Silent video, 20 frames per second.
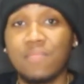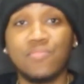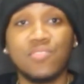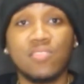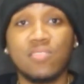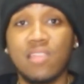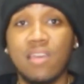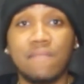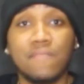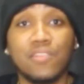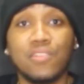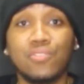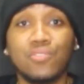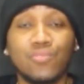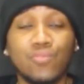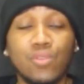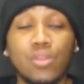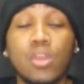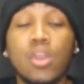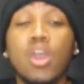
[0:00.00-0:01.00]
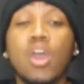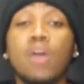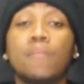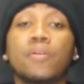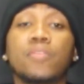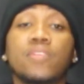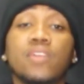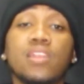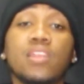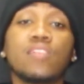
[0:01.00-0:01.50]
I'm just not gonna do it.
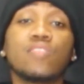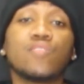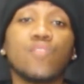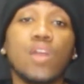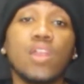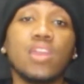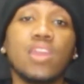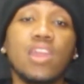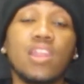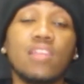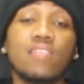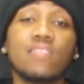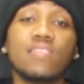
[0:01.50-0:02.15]
But then they started getting